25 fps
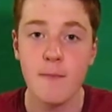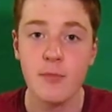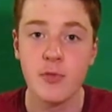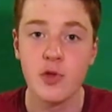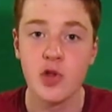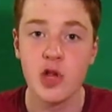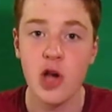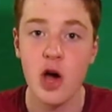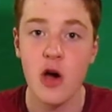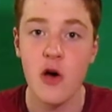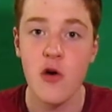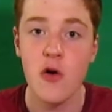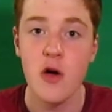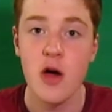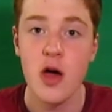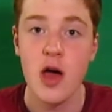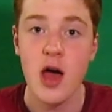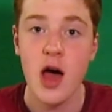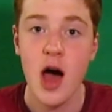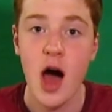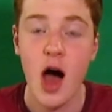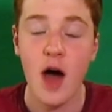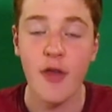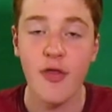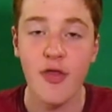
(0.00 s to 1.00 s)
So
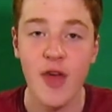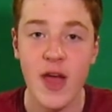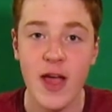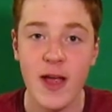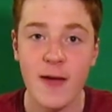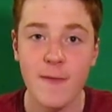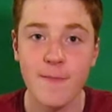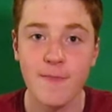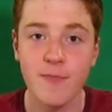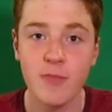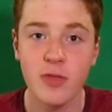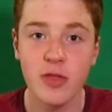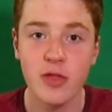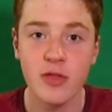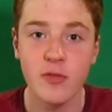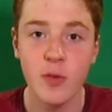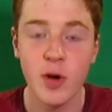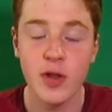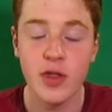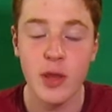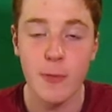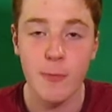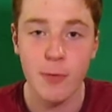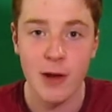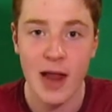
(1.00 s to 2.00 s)
I think
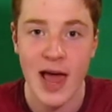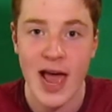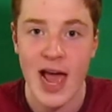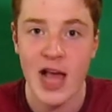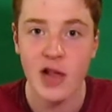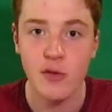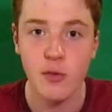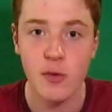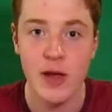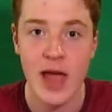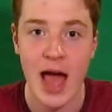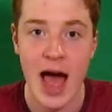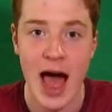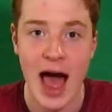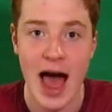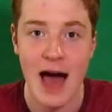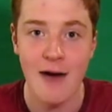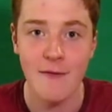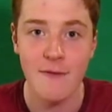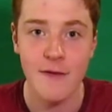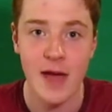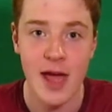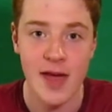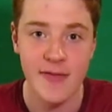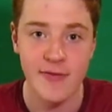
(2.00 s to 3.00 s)
with the players we
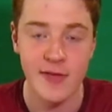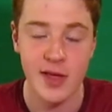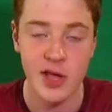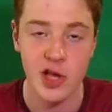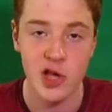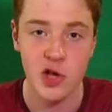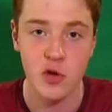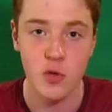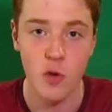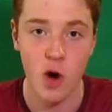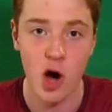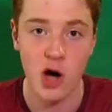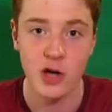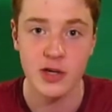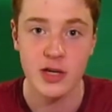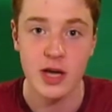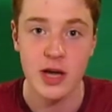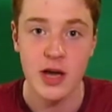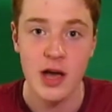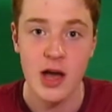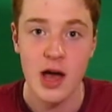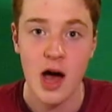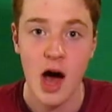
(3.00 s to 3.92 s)
have in this squad,